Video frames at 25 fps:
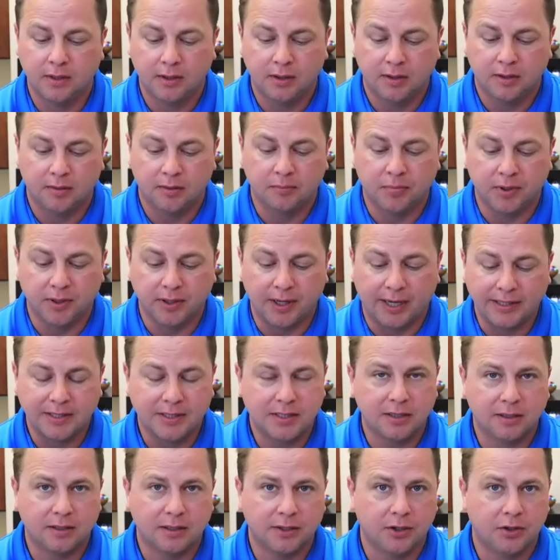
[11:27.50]
But
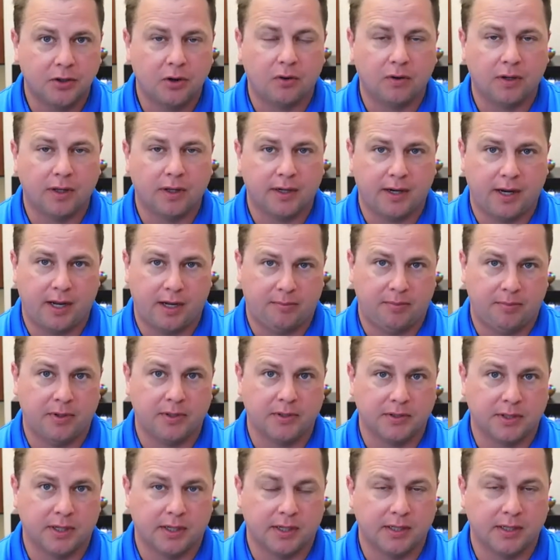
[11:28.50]
ideally, you don't let it happen a
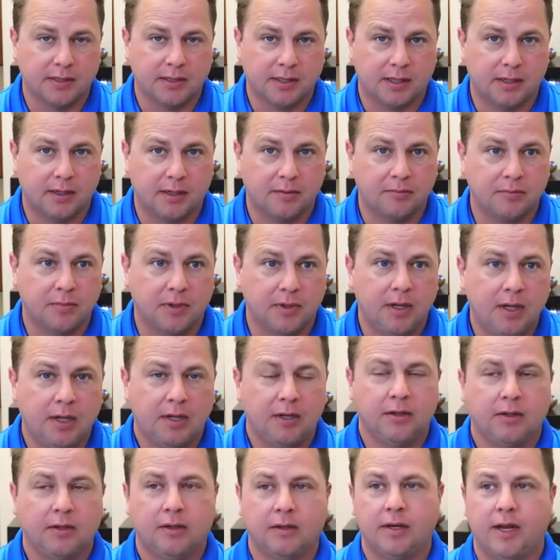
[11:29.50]
second time.
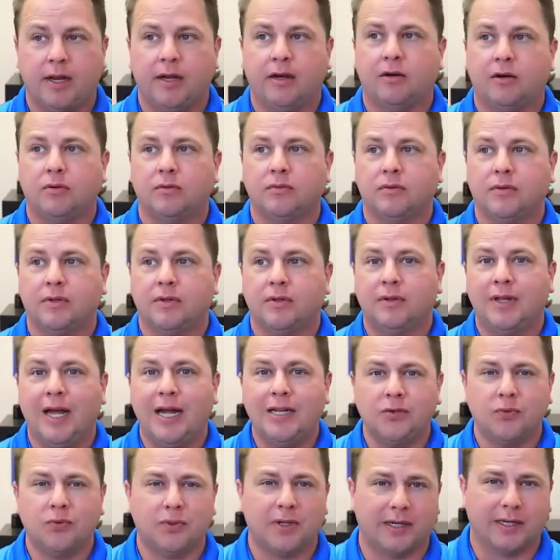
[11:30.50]
Now,
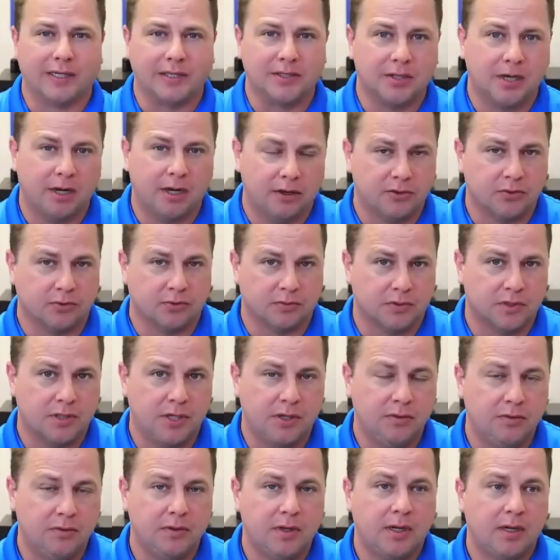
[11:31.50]
that's what like a scheduled
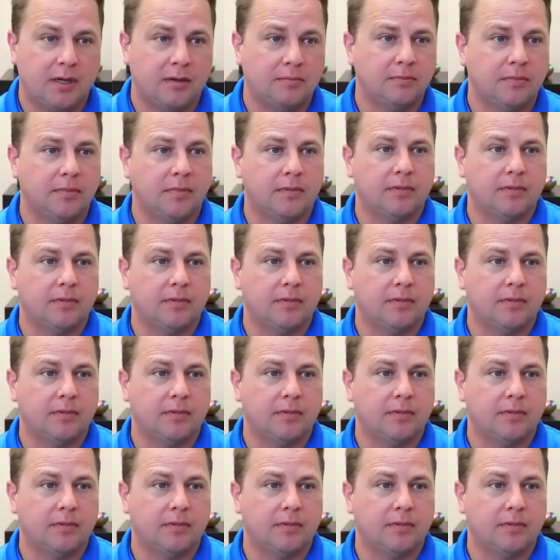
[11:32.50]
tune-up.